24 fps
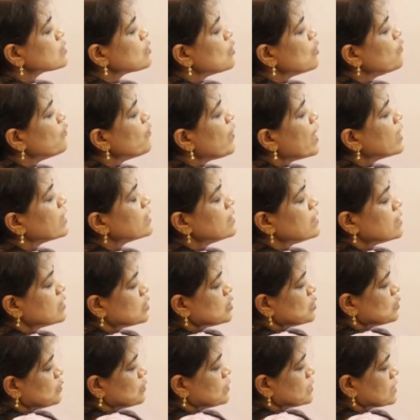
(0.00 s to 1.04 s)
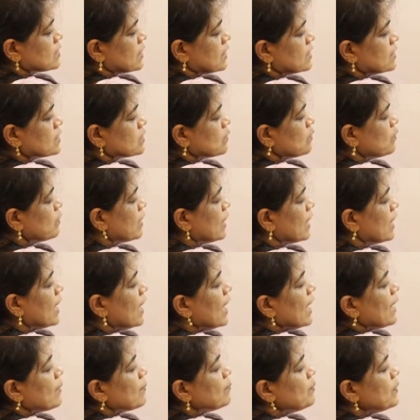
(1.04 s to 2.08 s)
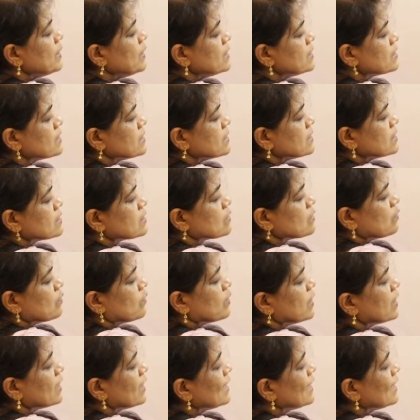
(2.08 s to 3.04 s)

of other 2 sides. Okay, BC square.